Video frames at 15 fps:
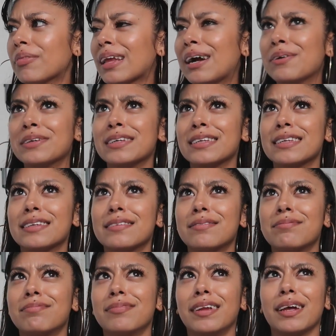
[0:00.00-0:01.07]
I was in,
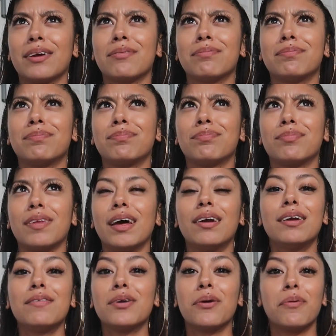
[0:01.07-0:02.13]
like, I
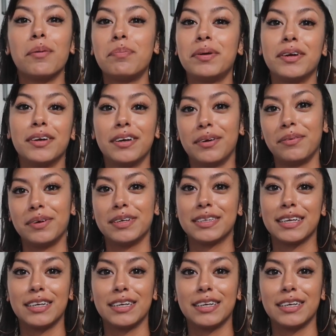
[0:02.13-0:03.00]
don't even know what period it was.